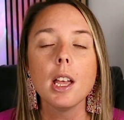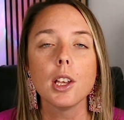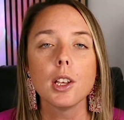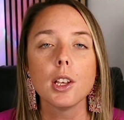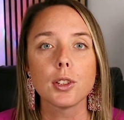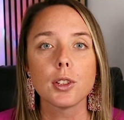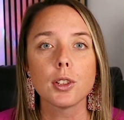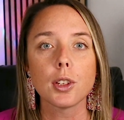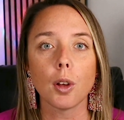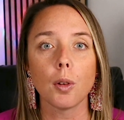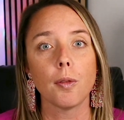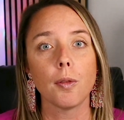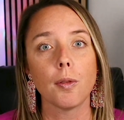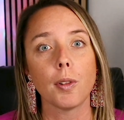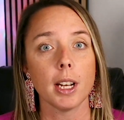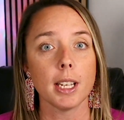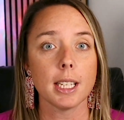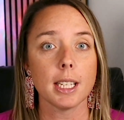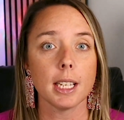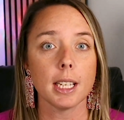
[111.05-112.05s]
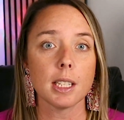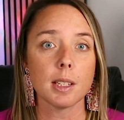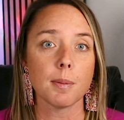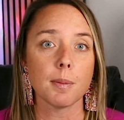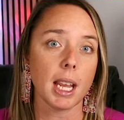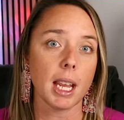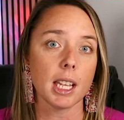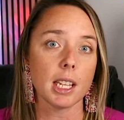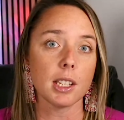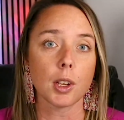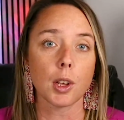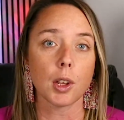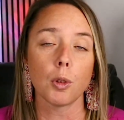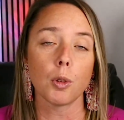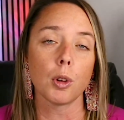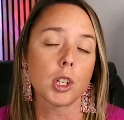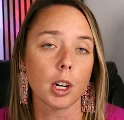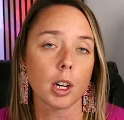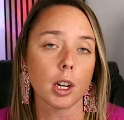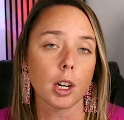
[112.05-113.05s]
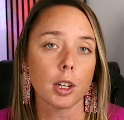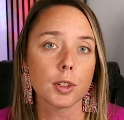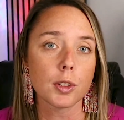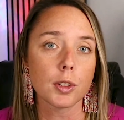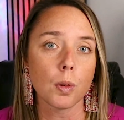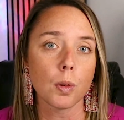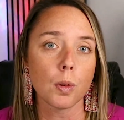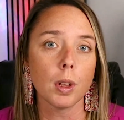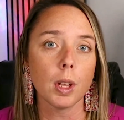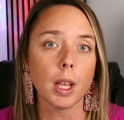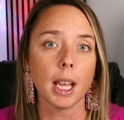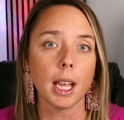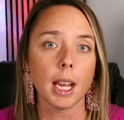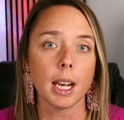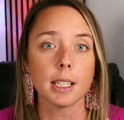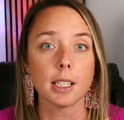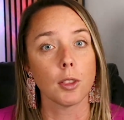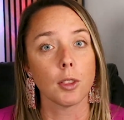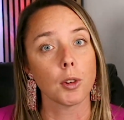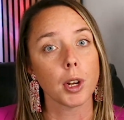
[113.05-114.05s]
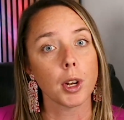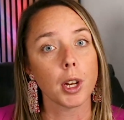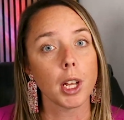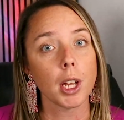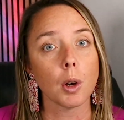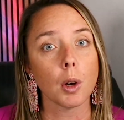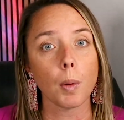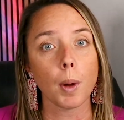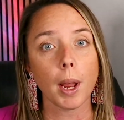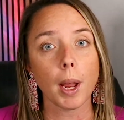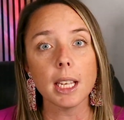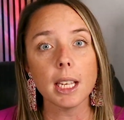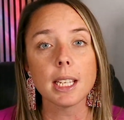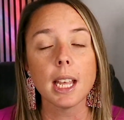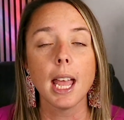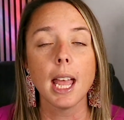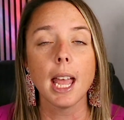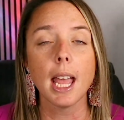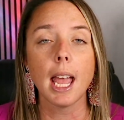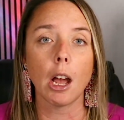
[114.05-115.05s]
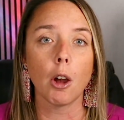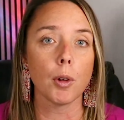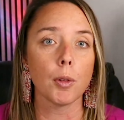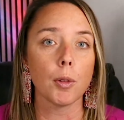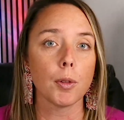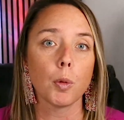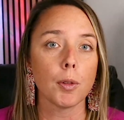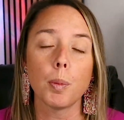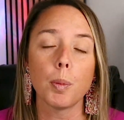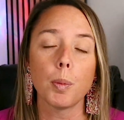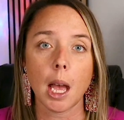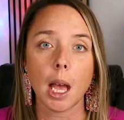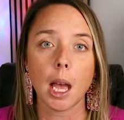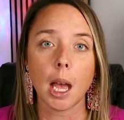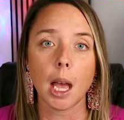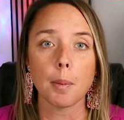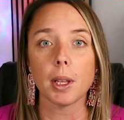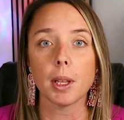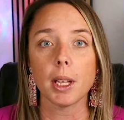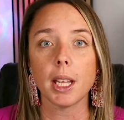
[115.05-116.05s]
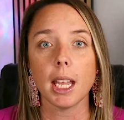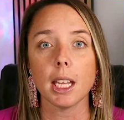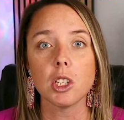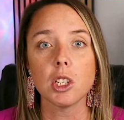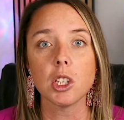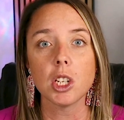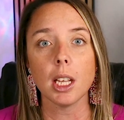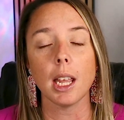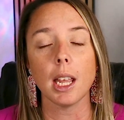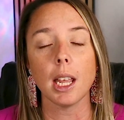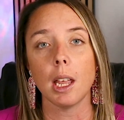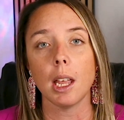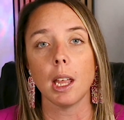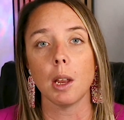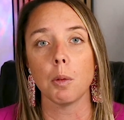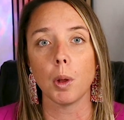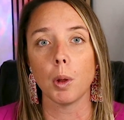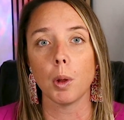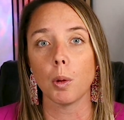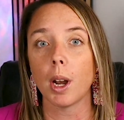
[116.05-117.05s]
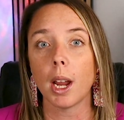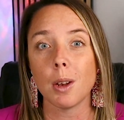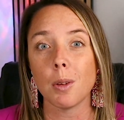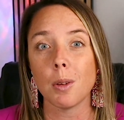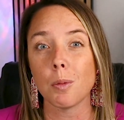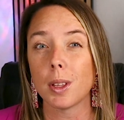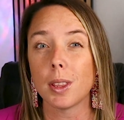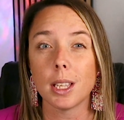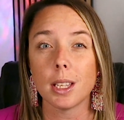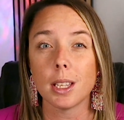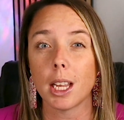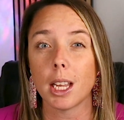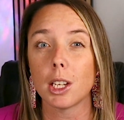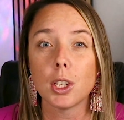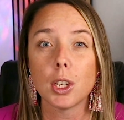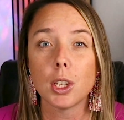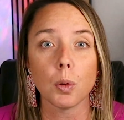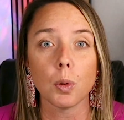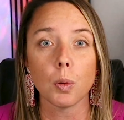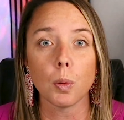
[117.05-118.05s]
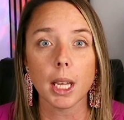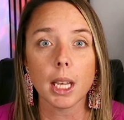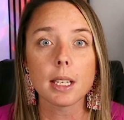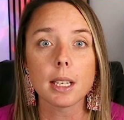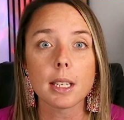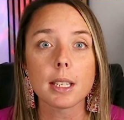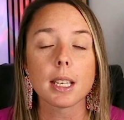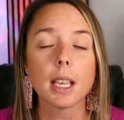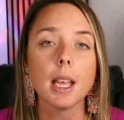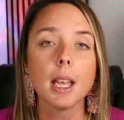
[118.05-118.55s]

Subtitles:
So for instance, my kids go to a charter school and it's a 3-year wait. However, we put in the application and we were in within like 2 weeks.